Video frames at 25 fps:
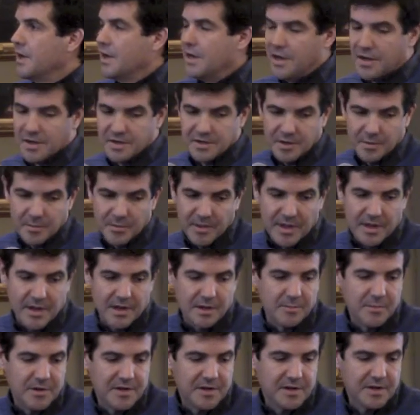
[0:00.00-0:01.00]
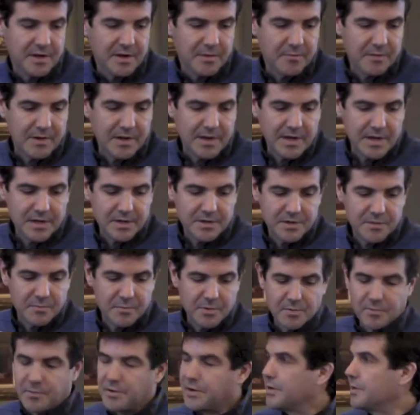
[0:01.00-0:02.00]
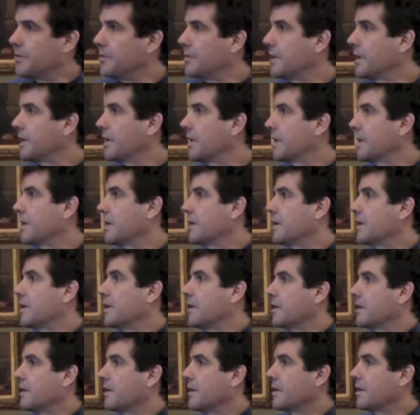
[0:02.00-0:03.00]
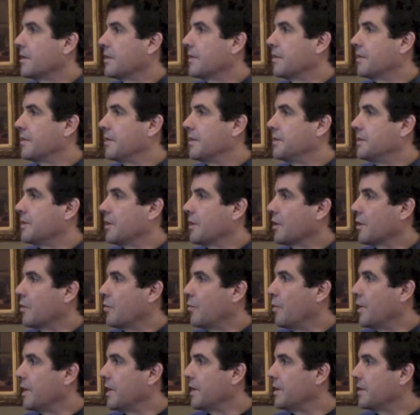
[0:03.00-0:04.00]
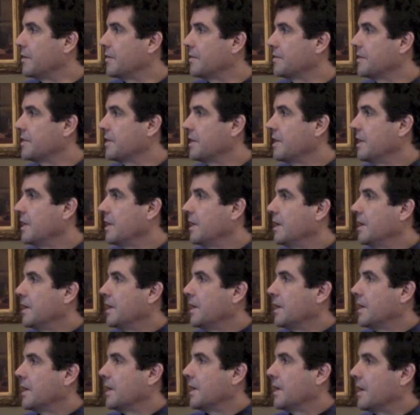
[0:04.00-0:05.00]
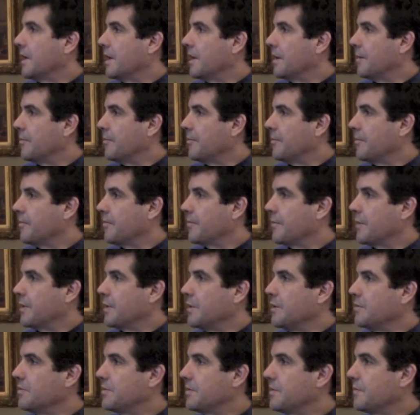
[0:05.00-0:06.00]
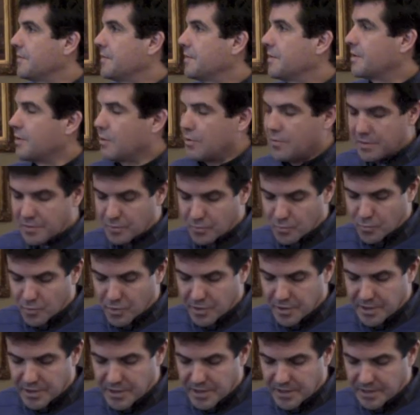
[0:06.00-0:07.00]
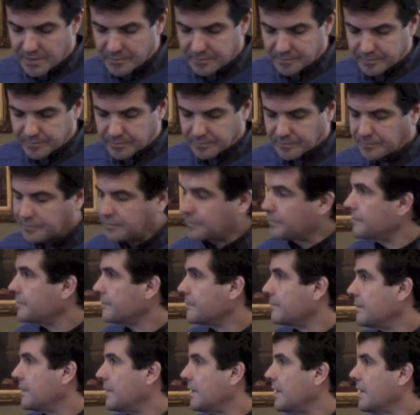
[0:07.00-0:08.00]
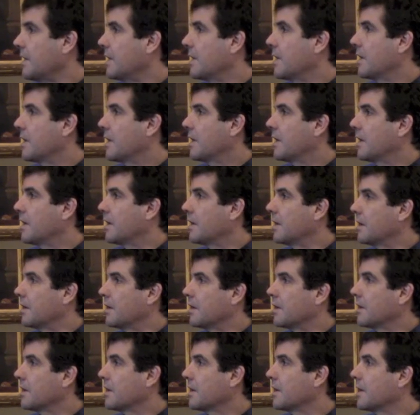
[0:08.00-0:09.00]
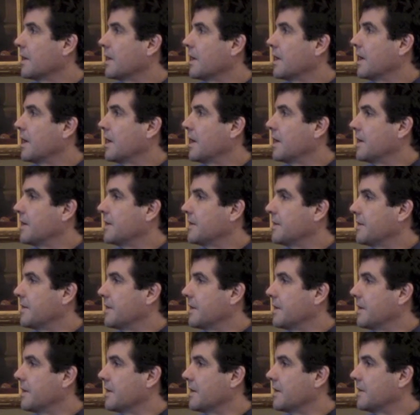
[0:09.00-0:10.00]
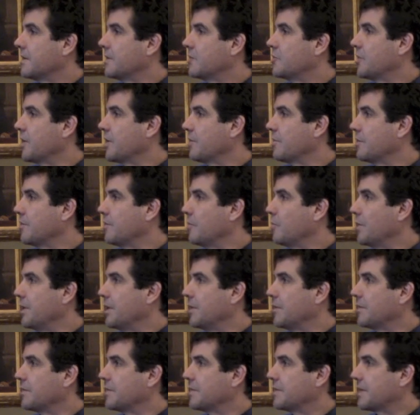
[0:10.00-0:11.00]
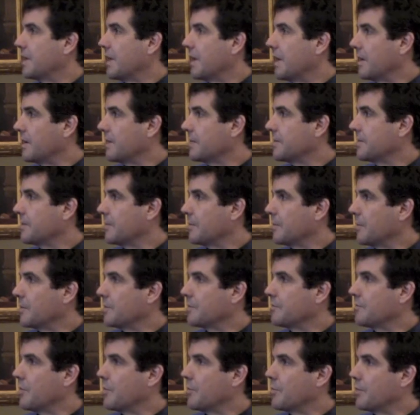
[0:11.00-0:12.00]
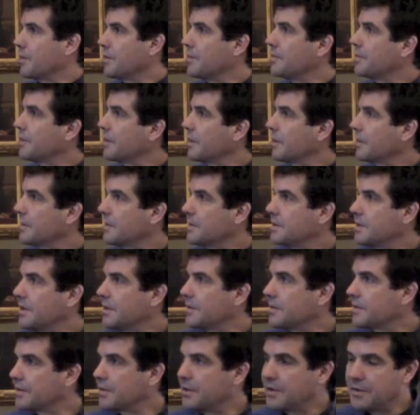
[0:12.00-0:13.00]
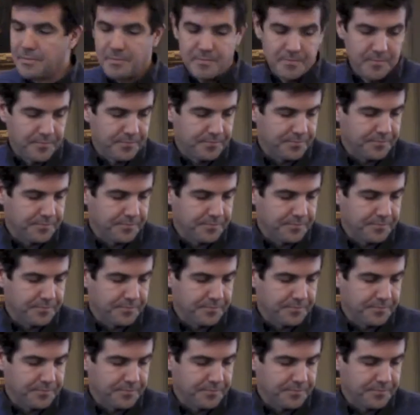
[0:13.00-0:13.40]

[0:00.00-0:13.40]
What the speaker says: Some of the elements that relate to what we're doing are the dark windows, the use of stone and wood, and the general window style is similar to what we're using at the tennis club.